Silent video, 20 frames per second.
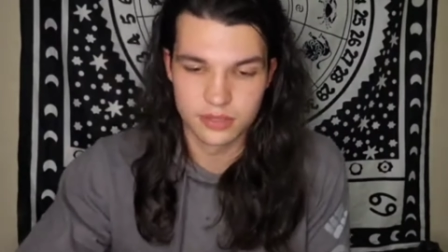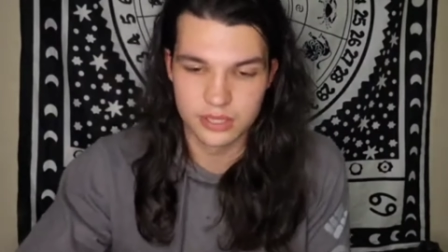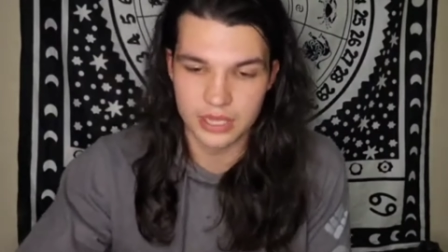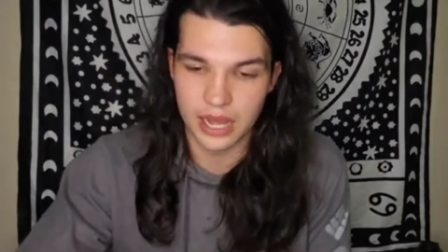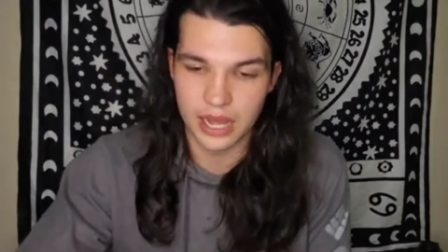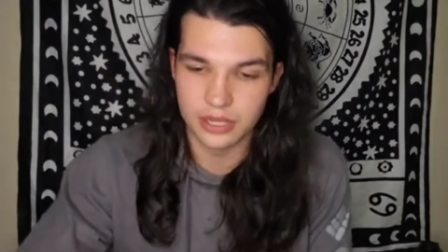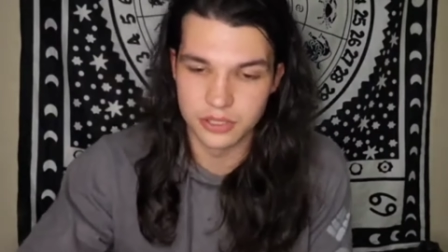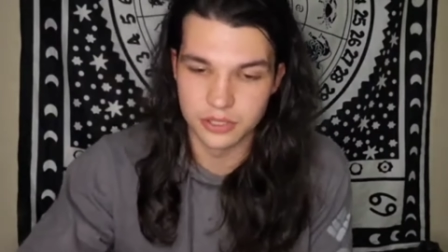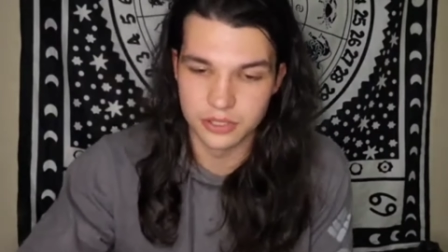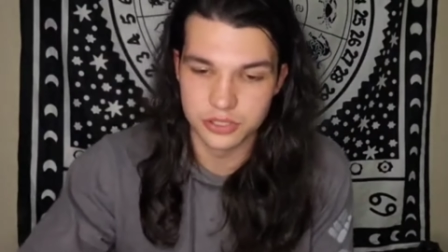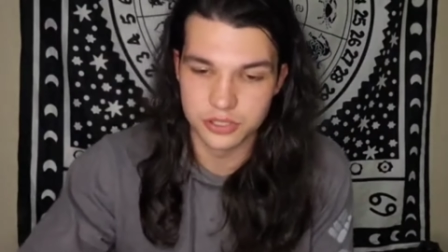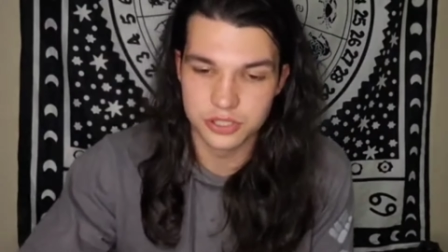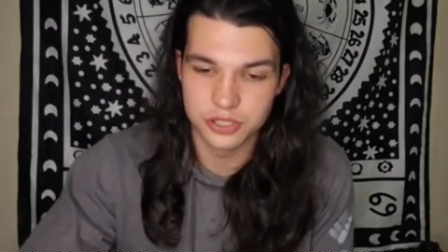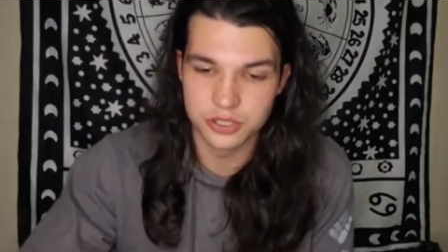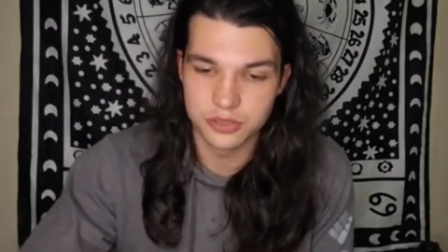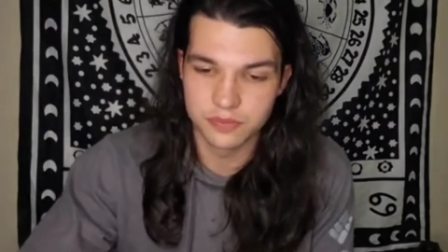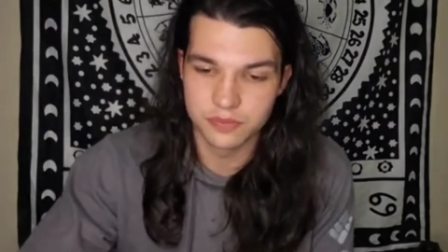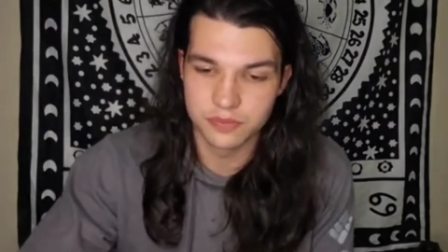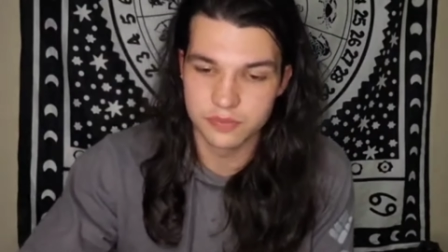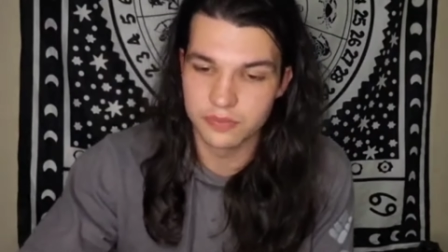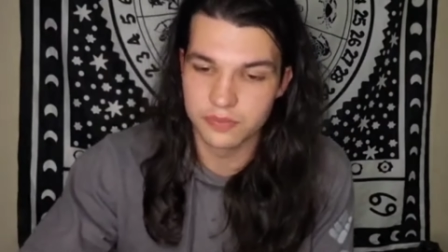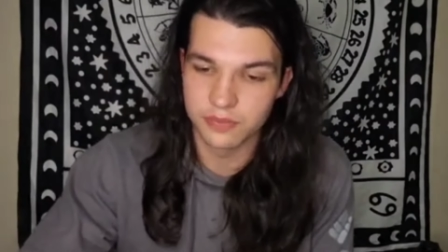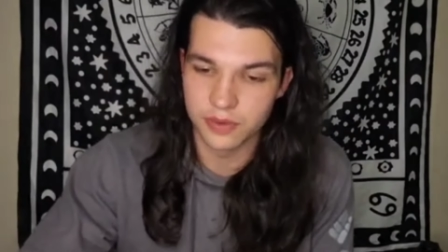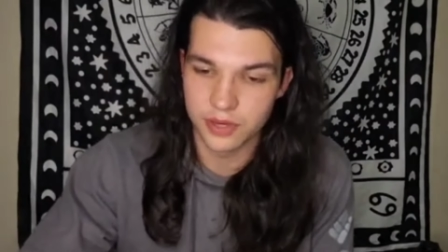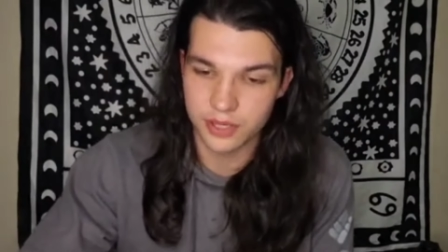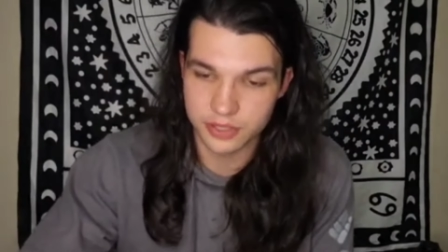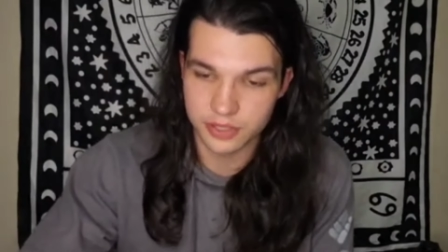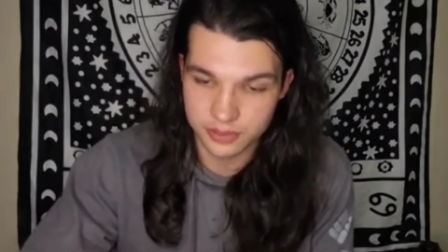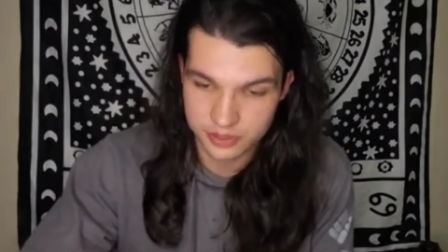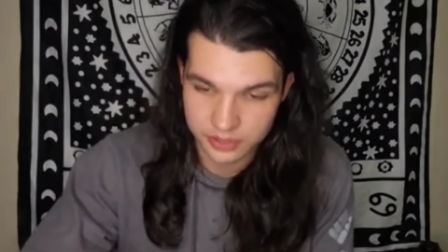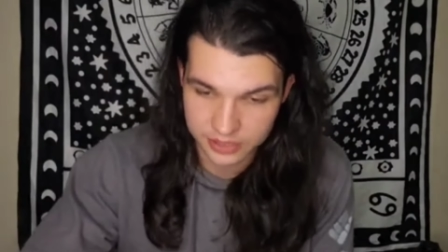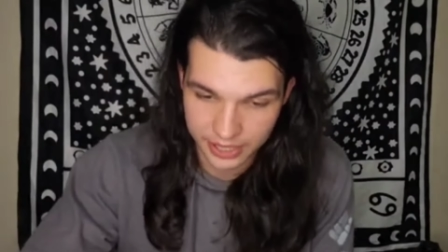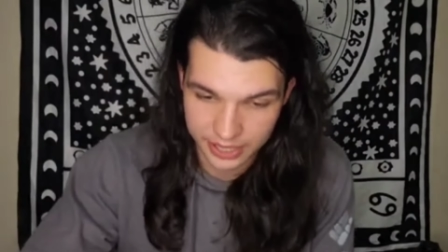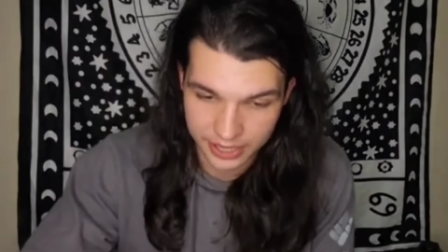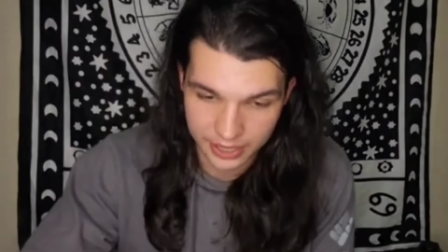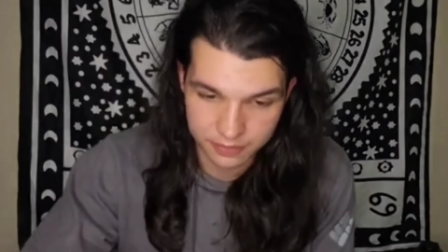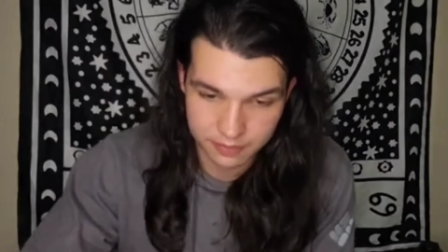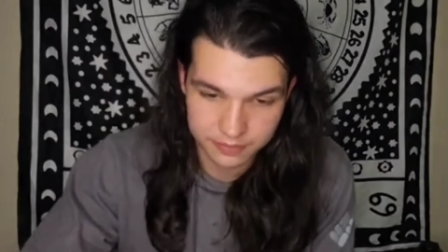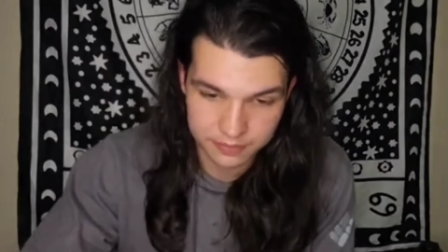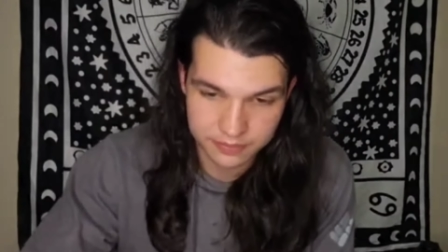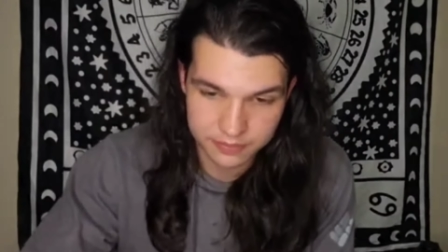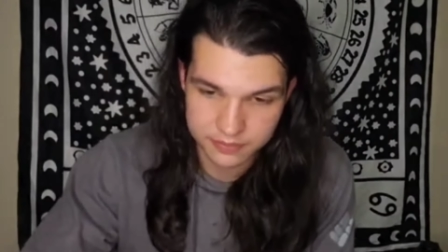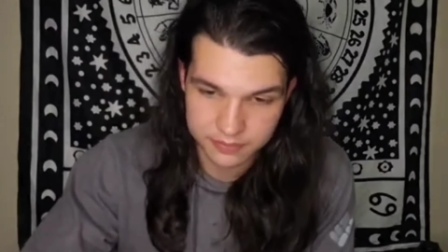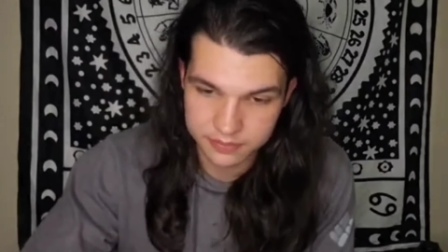college, fucking scam.